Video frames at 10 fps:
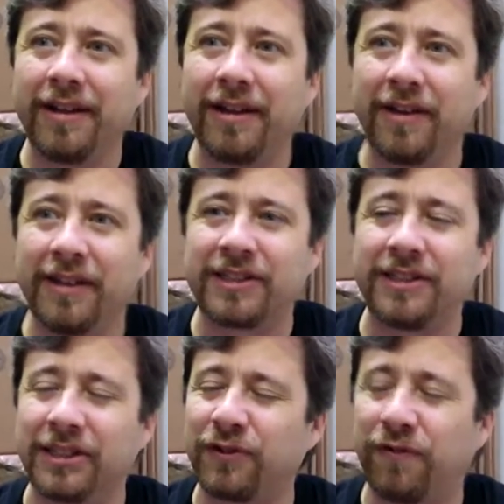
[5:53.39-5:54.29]

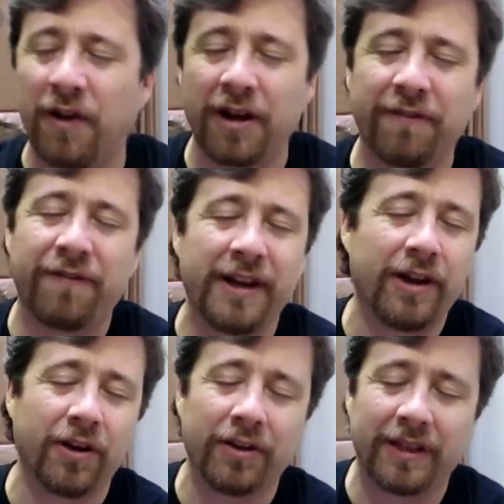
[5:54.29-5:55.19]
this fun
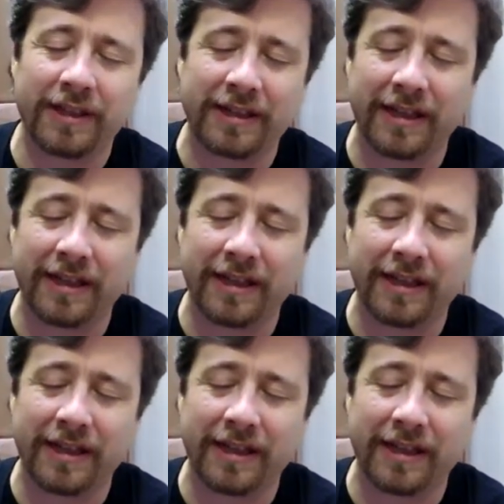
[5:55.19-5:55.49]
figure that